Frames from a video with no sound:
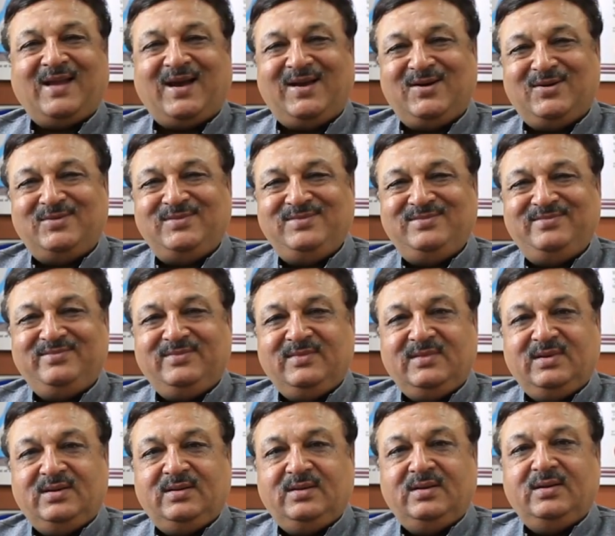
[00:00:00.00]
Hello.
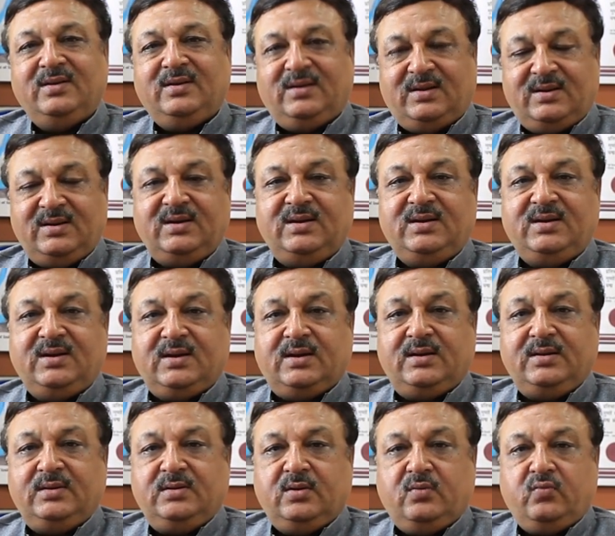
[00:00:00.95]
In
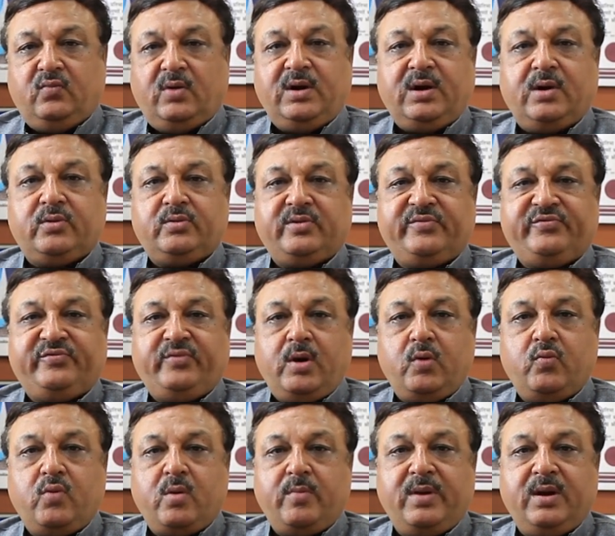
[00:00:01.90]
India, one out of three
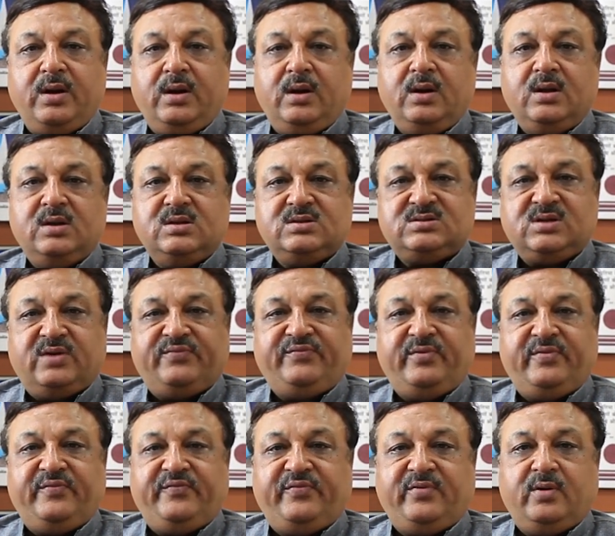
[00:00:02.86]
women
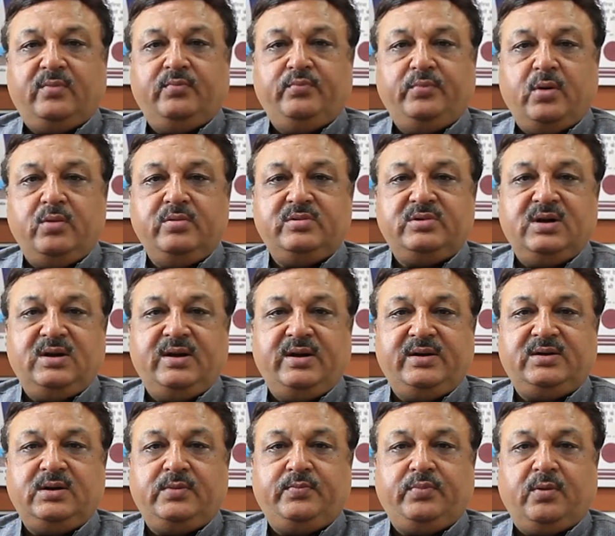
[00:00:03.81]
suffer from bone
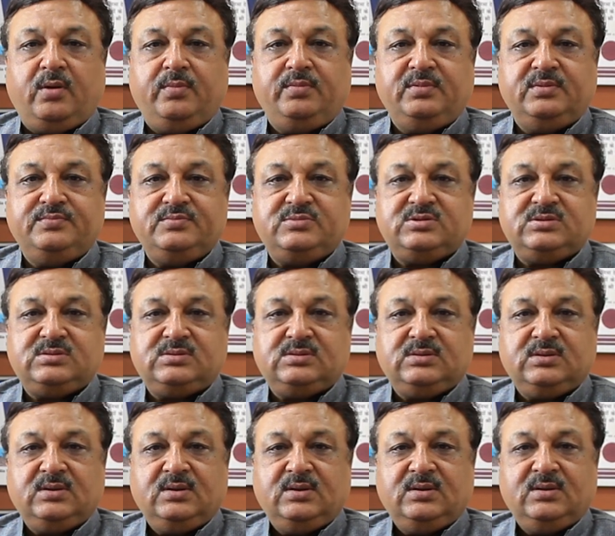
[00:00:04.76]
related problems.
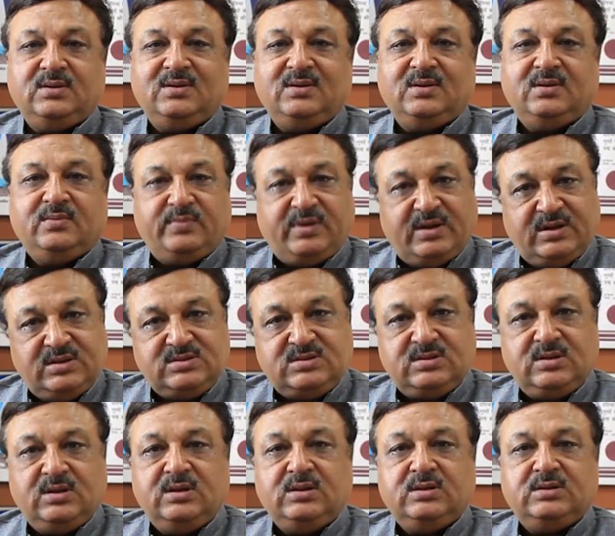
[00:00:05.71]

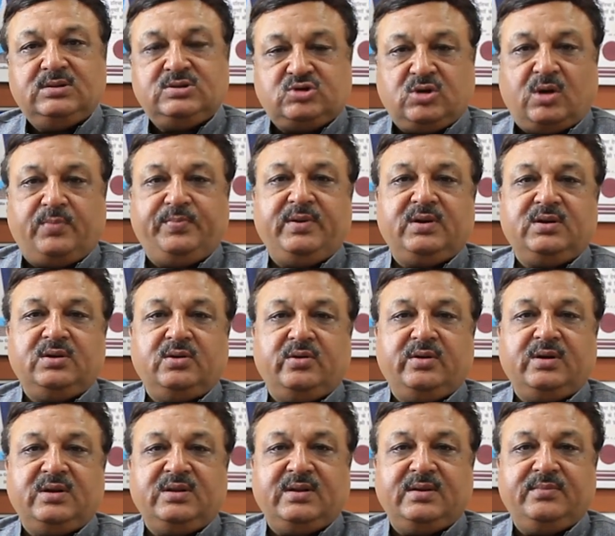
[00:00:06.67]
Please stop
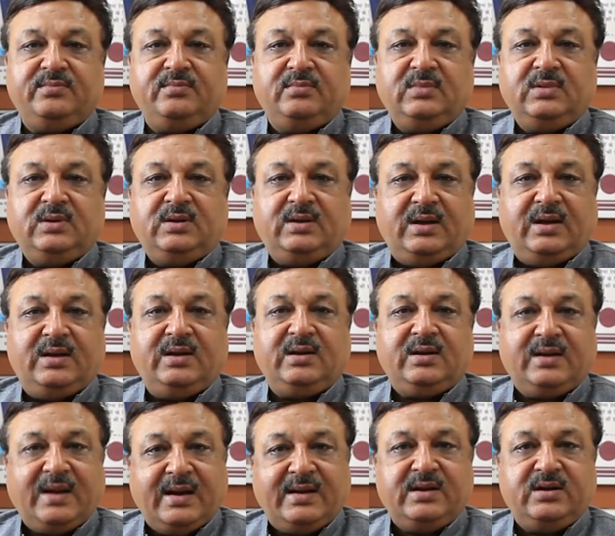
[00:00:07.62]
ignoring them
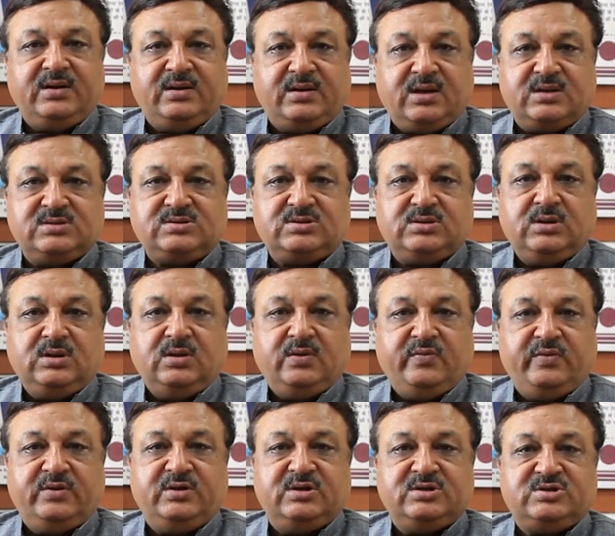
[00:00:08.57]
and get in touch
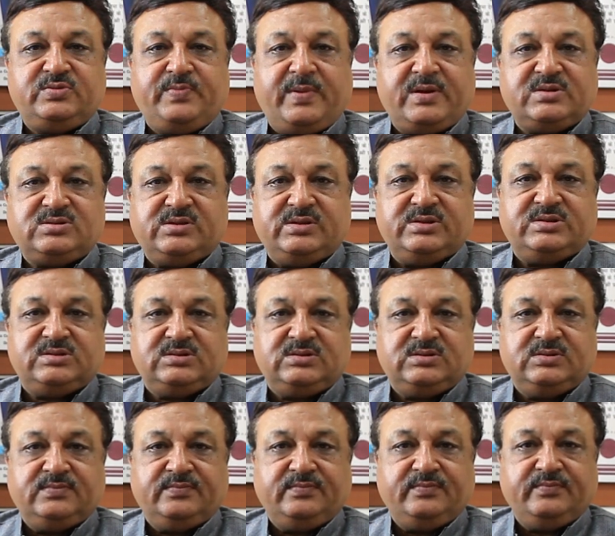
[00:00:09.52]
with a
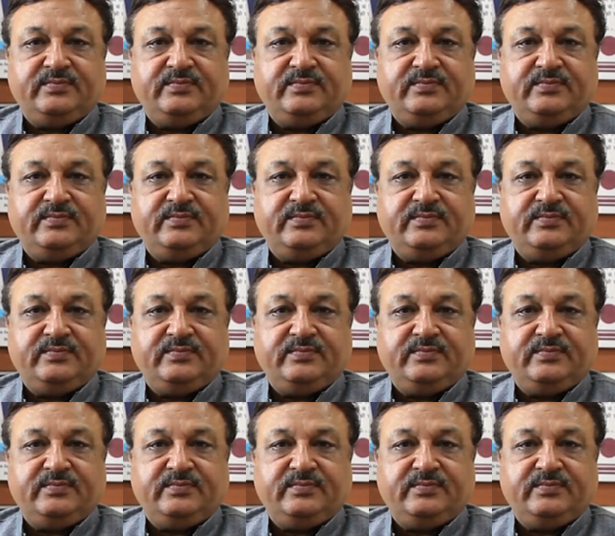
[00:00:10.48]
specialist.